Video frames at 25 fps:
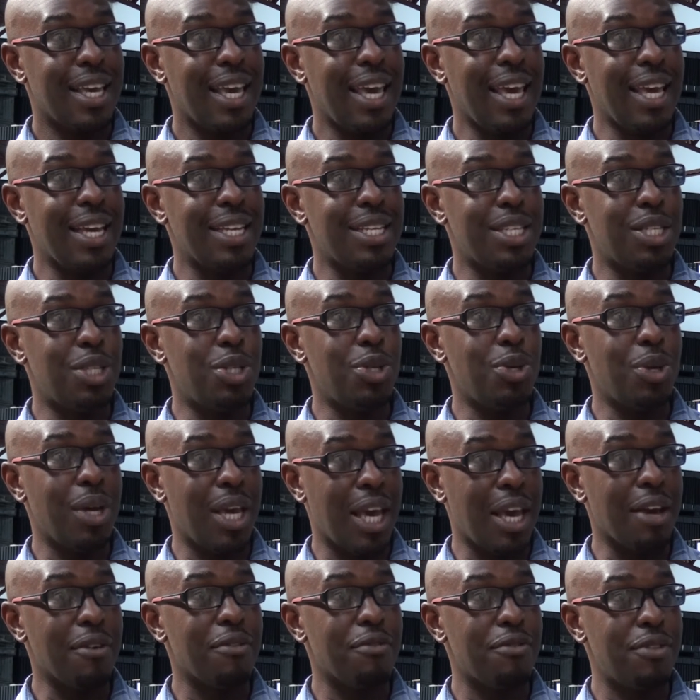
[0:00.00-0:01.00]
And do you
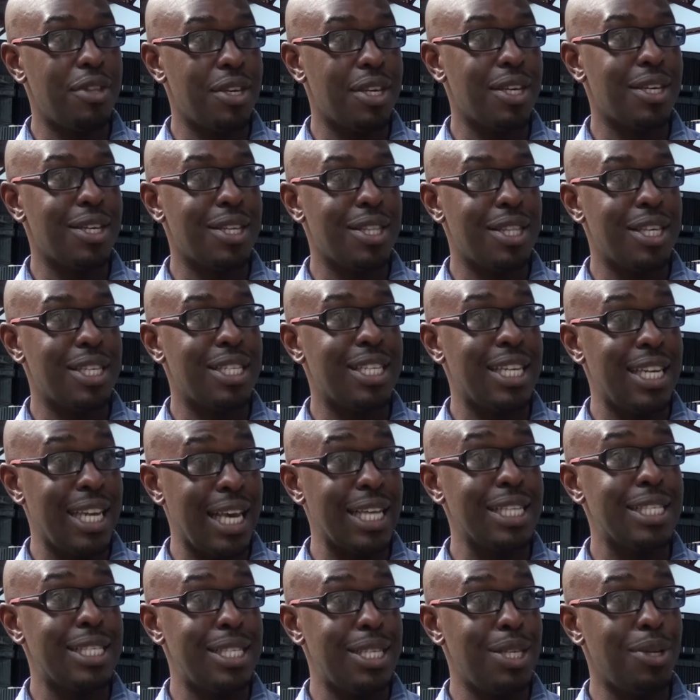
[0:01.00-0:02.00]
have the
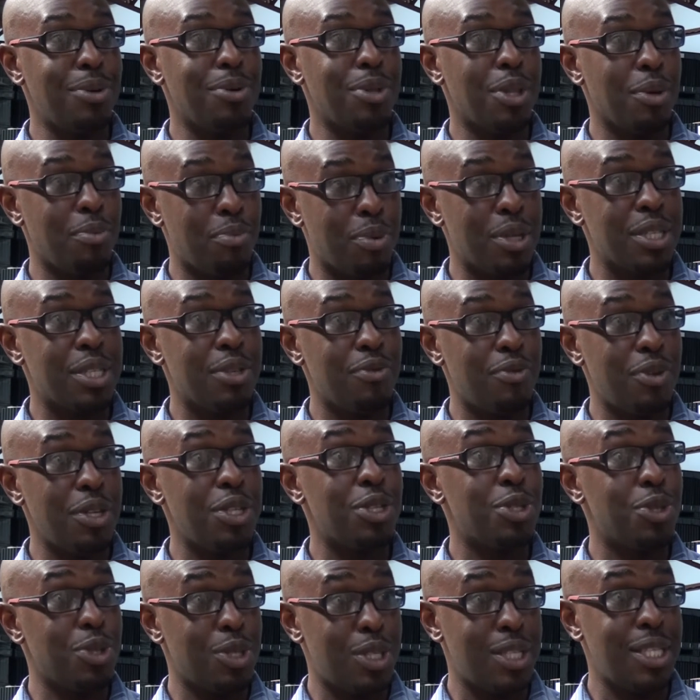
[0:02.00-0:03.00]
tenacity or the
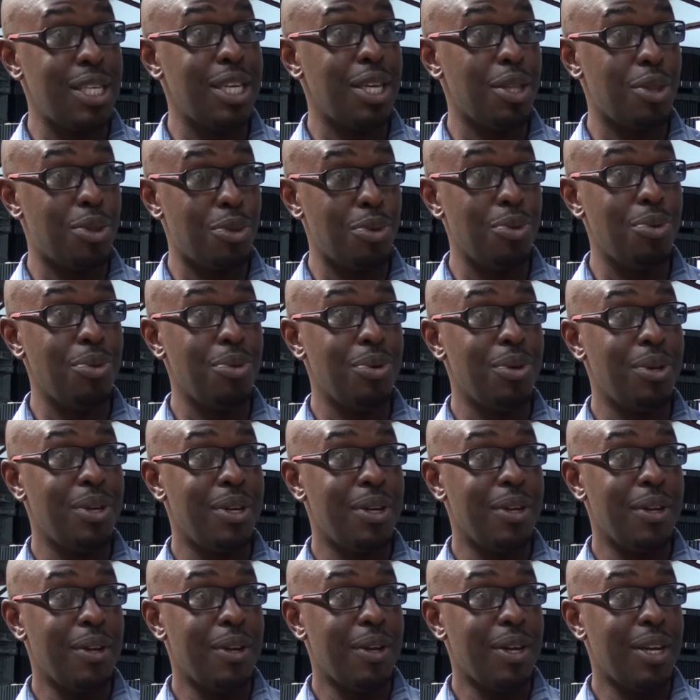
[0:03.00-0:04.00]
perseverance to see it through?
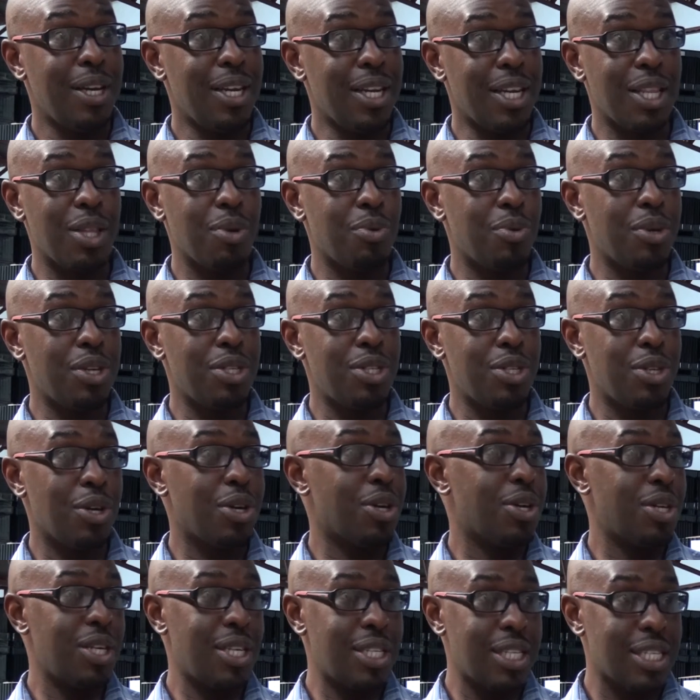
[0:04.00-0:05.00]
In other words, you're
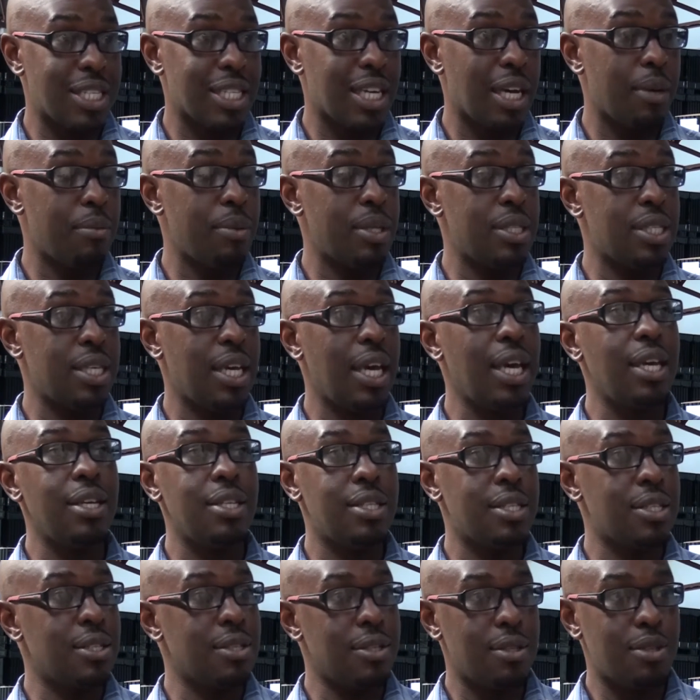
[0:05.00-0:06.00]
not going to just come and say,
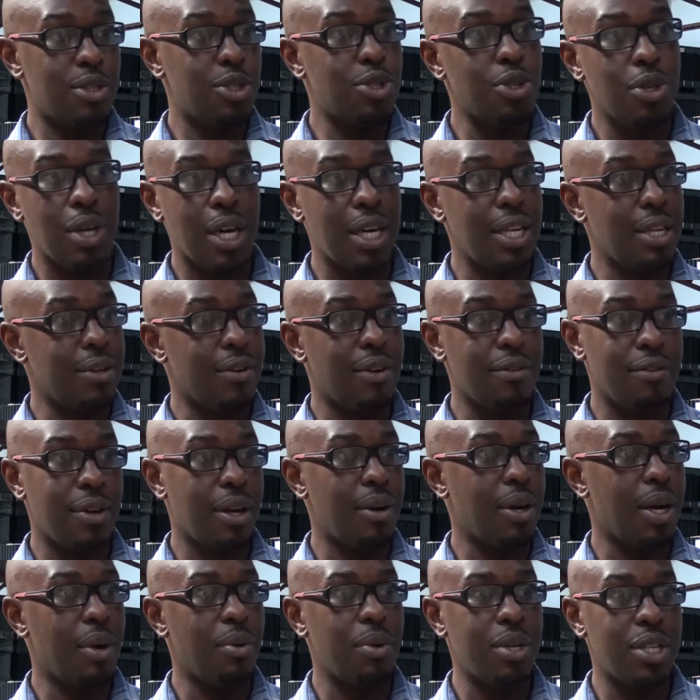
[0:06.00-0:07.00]
hey, sir,
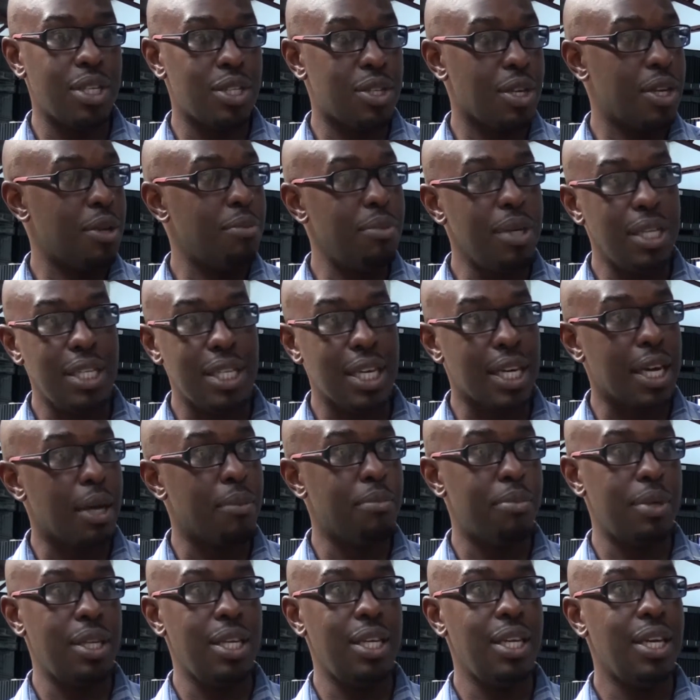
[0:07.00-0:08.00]
I want to start a media
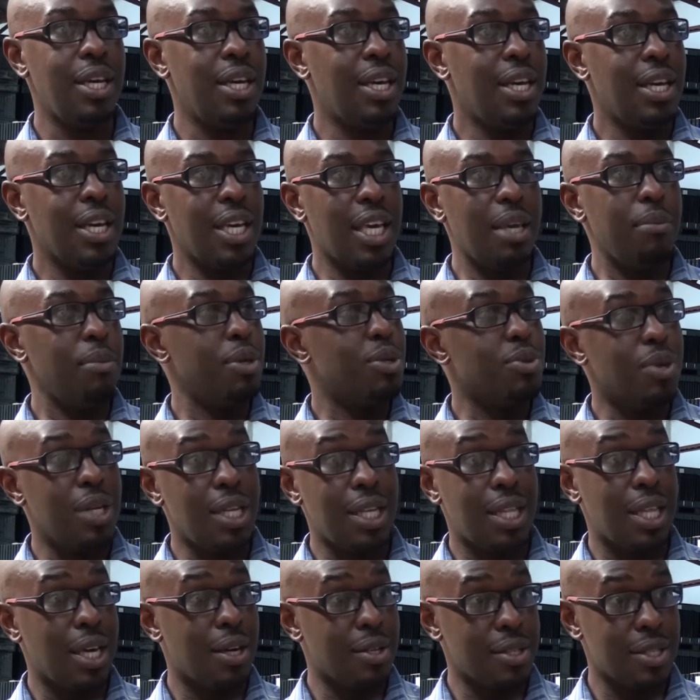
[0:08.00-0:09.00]
company. Give me
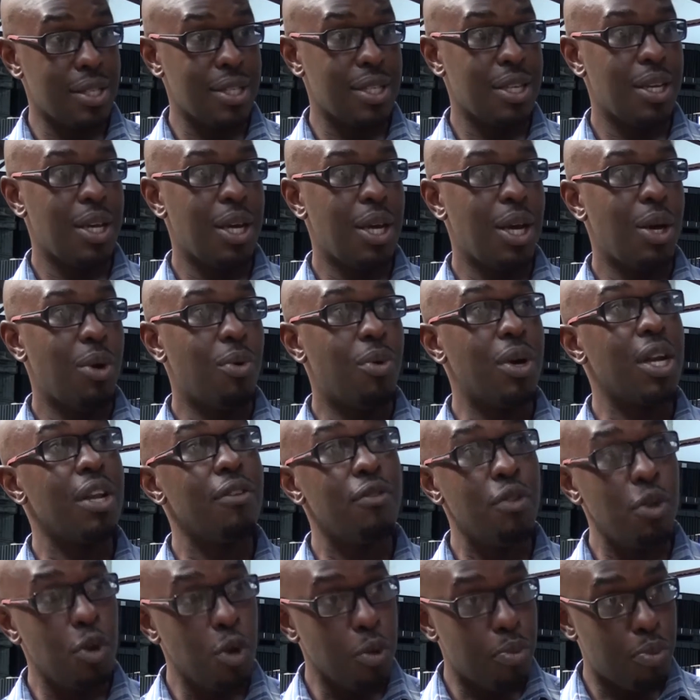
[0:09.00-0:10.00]
20,000. What
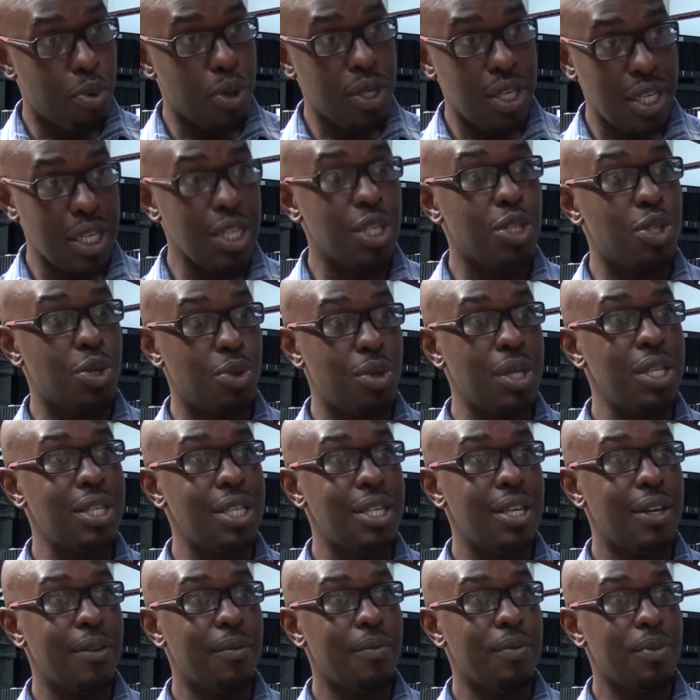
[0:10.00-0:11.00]
have you put into
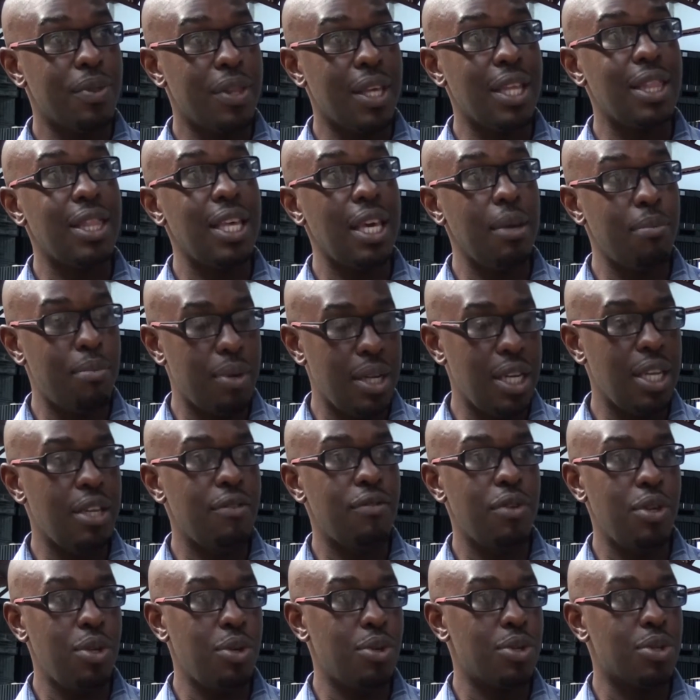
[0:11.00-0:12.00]
it that they
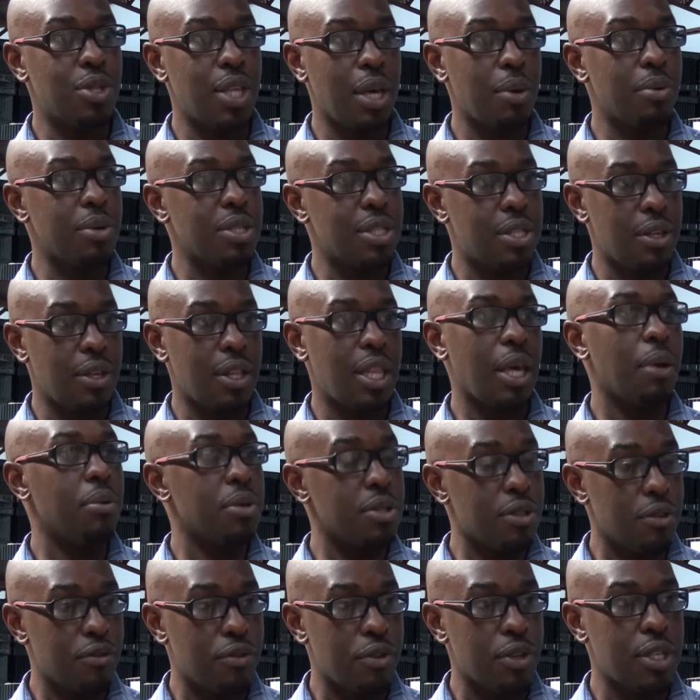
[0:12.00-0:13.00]
believe in you? So that was
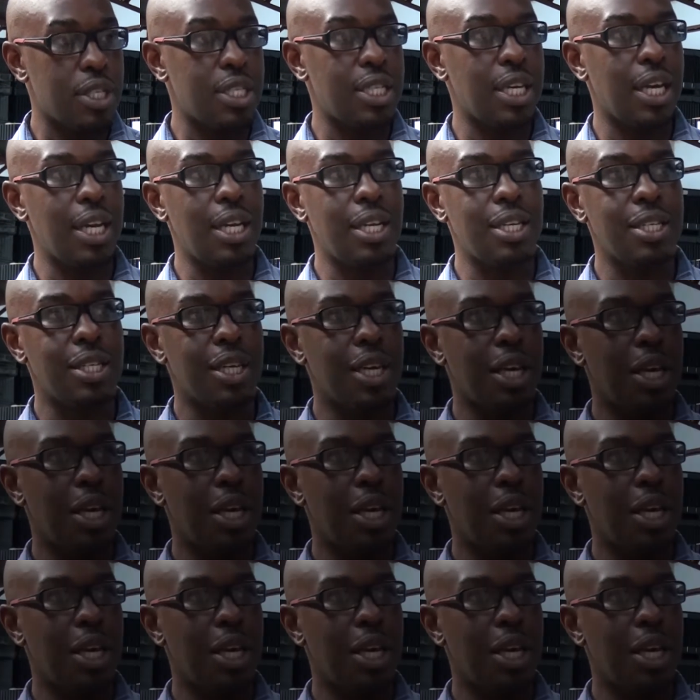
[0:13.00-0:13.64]
the first challenge.